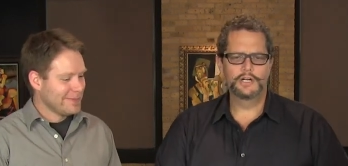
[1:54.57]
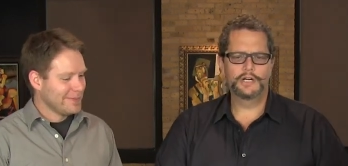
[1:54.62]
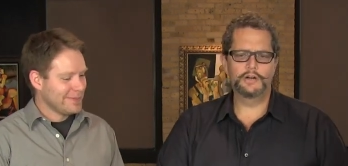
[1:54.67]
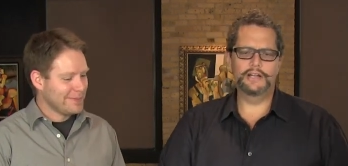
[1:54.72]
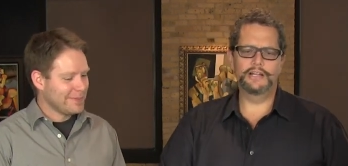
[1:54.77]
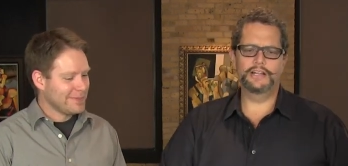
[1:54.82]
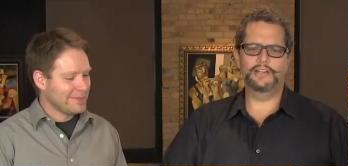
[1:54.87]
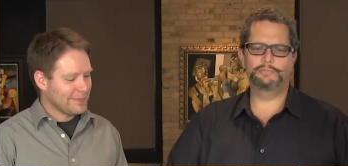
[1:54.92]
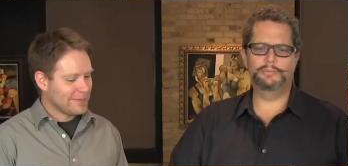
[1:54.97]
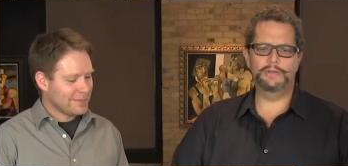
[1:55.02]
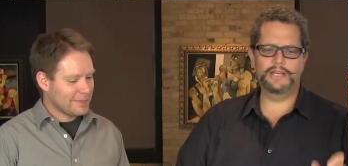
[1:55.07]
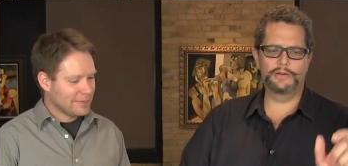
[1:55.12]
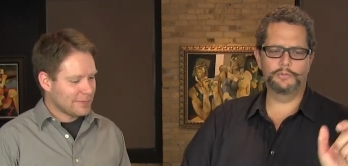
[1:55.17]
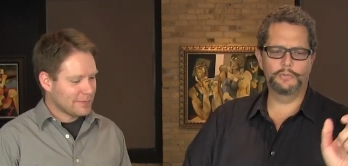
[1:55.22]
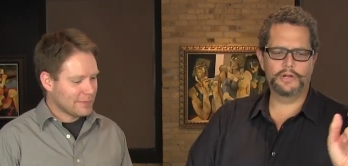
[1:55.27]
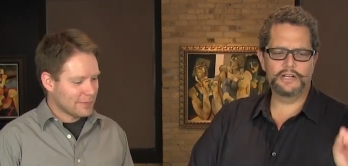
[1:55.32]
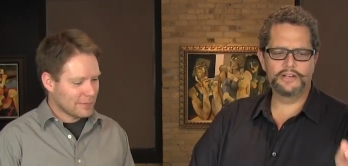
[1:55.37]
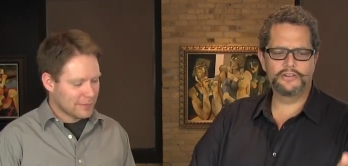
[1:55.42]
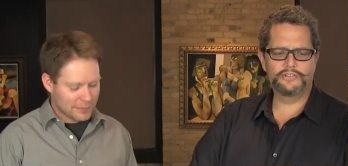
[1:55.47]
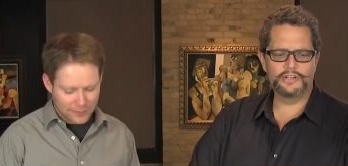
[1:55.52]
Speaker 1: All right, let's begin.
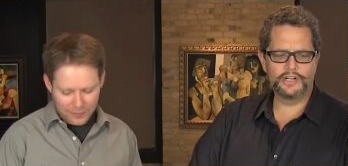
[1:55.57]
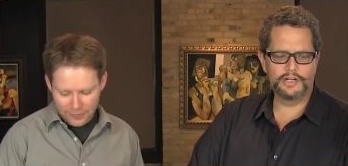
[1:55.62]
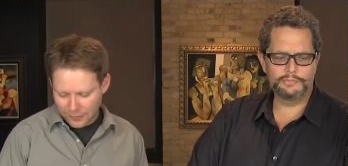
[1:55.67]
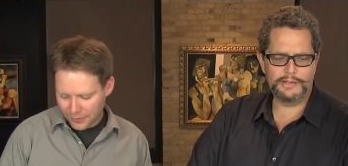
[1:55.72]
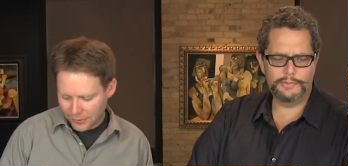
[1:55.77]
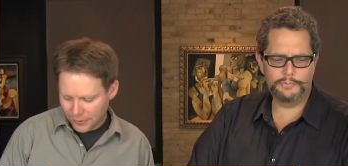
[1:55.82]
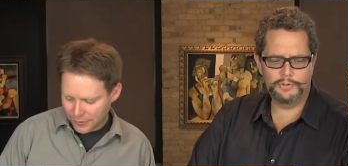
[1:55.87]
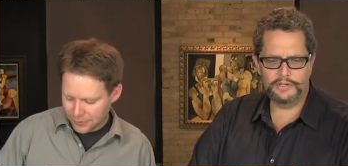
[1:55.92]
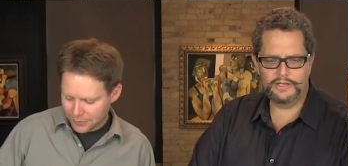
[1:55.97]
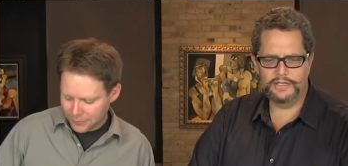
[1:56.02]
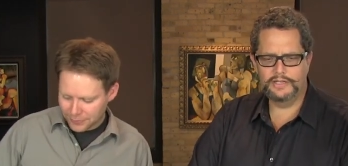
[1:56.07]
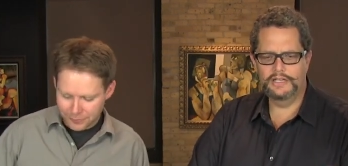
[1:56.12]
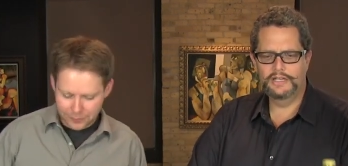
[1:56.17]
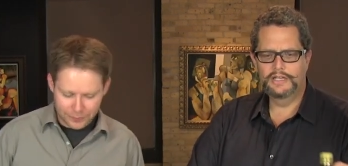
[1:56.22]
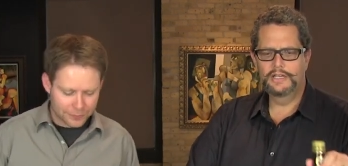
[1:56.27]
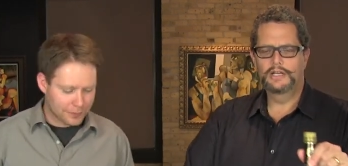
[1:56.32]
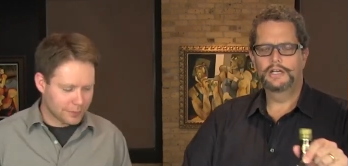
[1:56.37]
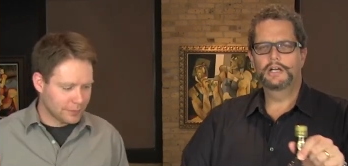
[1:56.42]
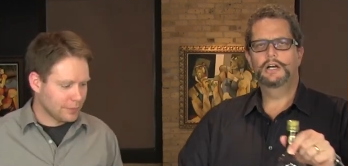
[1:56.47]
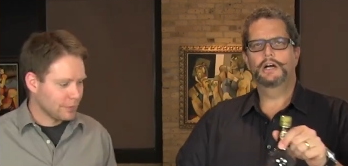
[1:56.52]
We're going to start by putting
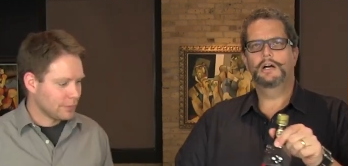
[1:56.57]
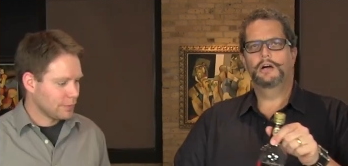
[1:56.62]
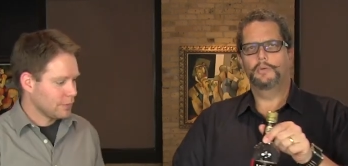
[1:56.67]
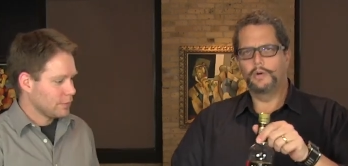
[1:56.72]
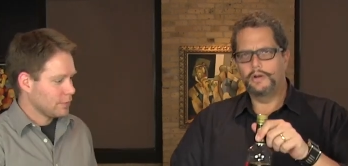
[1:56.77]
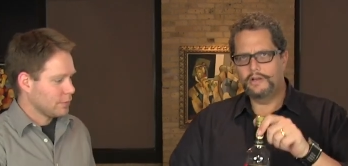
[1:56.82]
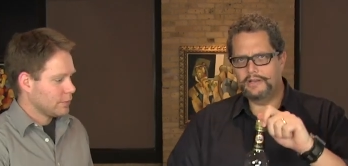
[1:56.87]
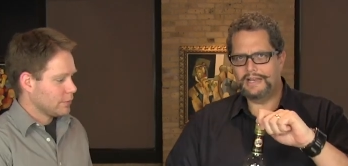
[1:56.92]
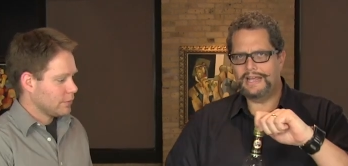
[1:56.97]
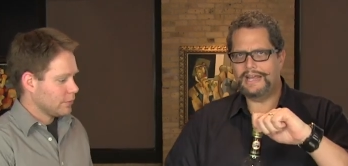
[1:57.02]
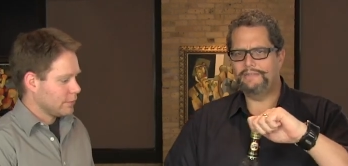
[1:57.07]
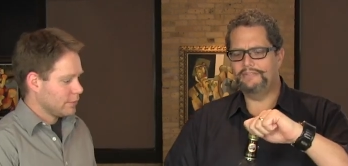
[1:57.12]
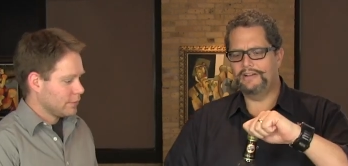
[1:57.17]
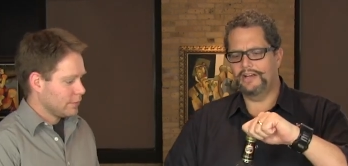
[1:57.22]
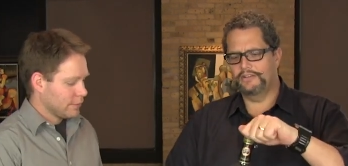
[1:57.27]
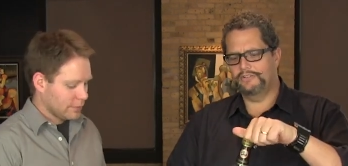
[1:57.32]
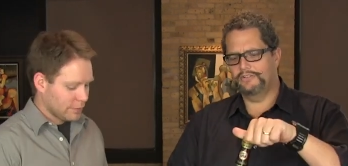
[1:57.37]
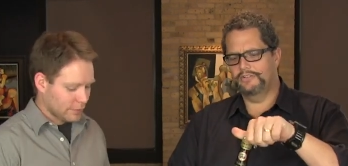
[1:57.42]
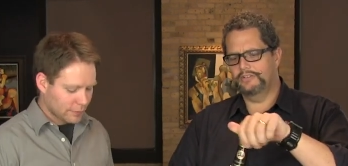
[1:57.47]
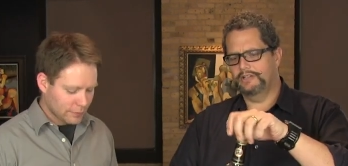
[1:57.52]
one and a half
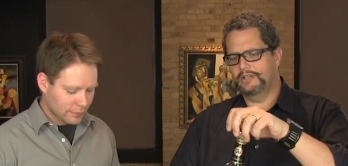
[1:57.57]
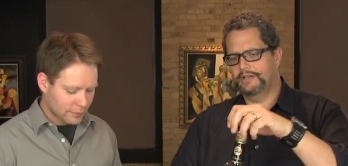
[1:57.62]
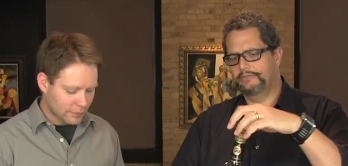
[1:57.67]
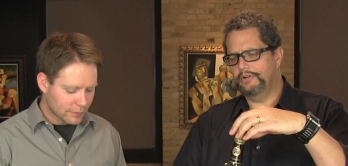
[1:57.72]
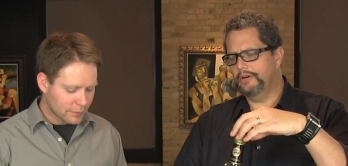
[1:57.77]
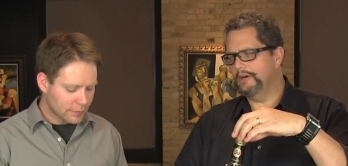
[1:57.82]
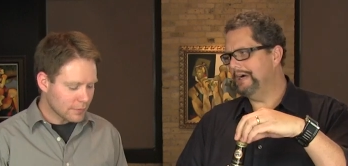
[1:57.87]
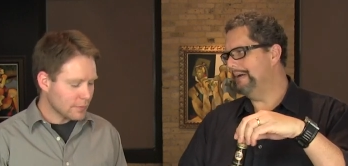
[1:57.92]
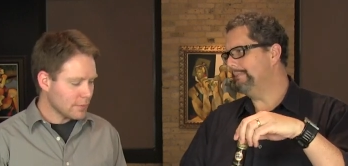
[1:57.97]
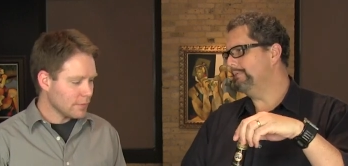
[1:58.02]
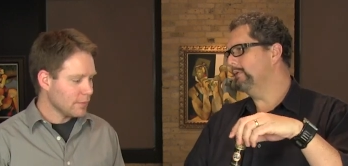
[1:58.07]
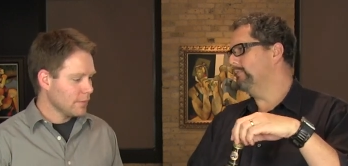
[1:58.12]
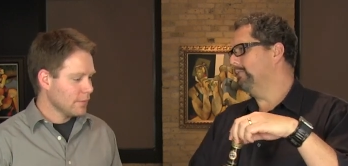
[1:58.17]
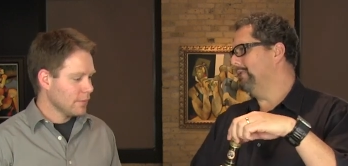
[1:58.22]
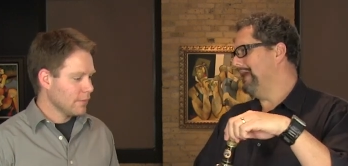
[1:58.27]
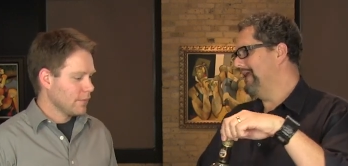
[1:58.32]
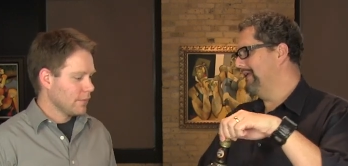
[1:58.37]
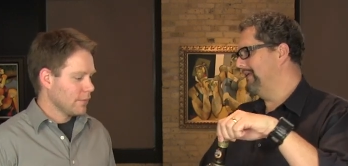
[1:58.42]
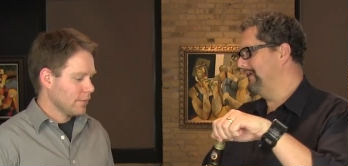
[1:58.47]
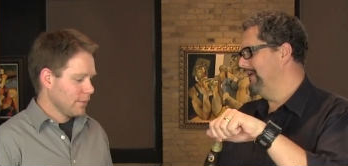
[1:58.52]
ounces of our apple
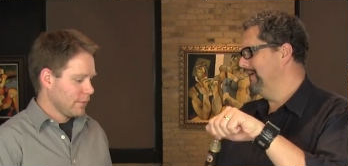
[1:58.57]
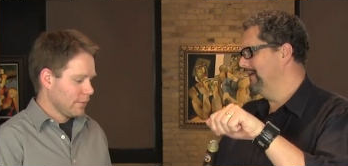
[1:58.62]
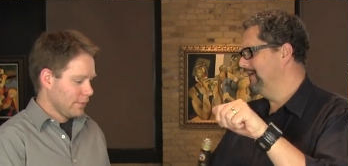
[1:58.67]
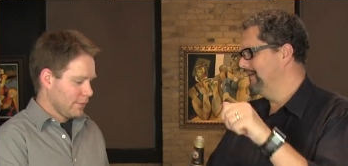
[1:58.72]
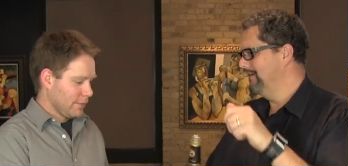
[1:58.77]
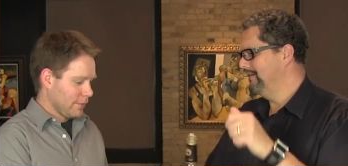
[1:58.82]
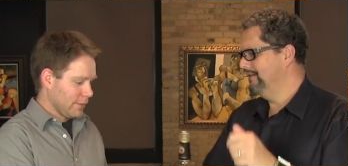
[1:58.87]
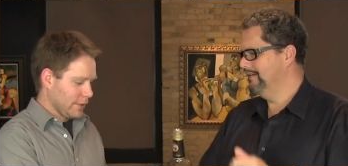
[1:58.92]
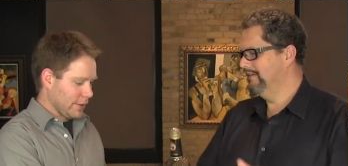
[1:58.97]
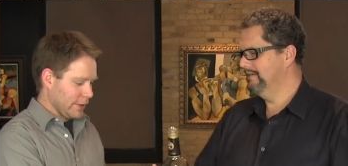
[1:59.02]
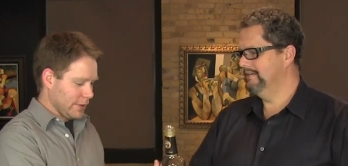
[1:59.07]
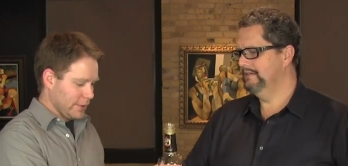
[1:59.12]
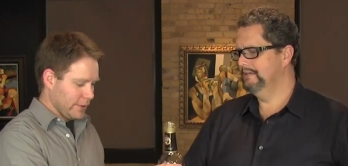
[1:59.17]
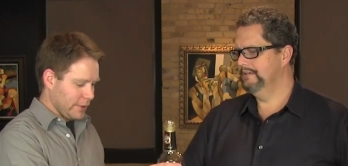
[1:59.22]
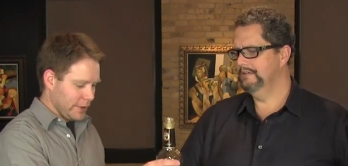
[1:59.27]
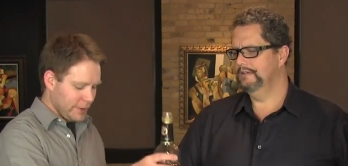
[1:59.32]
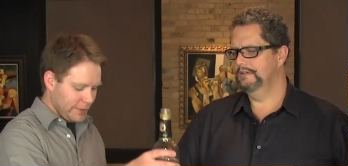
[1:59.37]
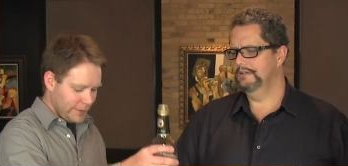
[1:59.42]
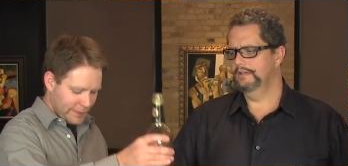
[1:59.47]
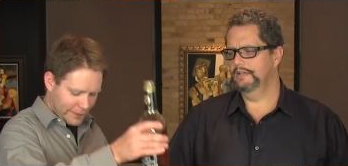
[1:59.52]
brandy. That's
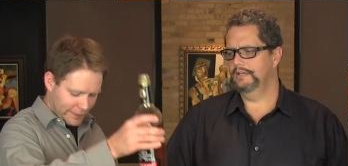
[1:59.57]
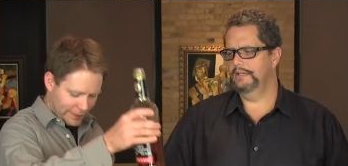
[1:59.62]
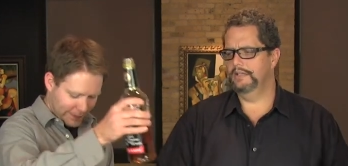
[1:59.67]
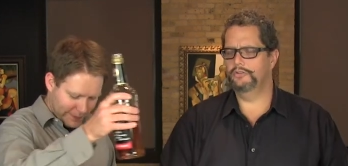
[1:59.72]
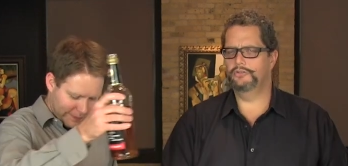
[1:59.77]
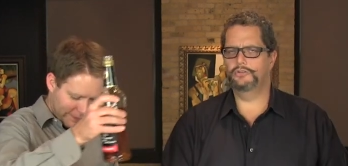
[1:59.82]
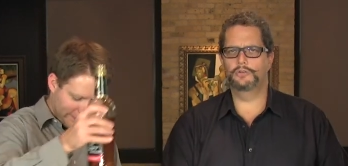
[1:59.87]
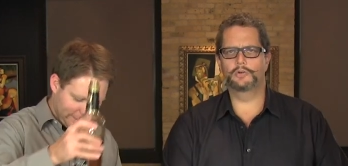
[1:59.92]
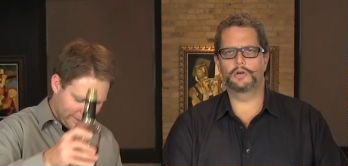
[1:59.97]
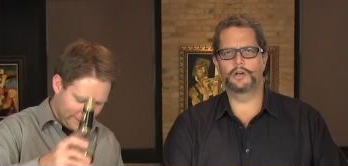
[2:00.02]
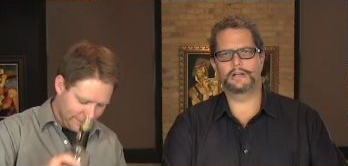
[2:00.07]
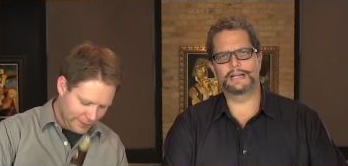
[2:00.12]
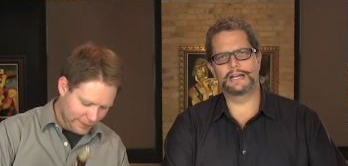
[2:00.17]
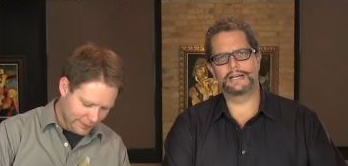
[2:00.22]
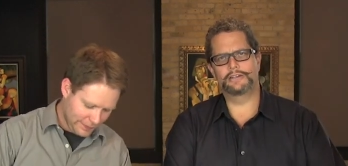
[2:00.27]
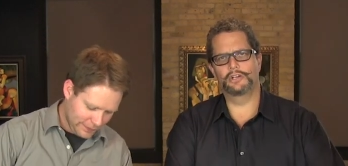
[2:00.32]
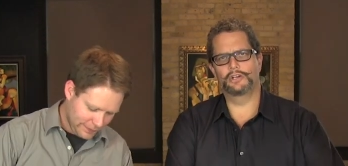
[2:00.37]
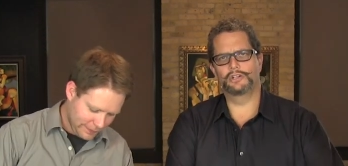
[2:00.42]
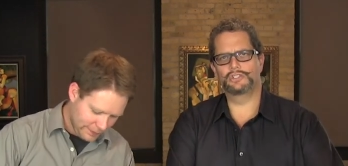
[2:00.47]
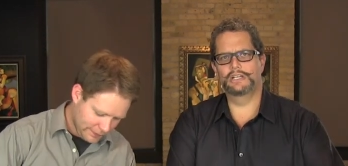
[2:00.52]
right. Into our cocktail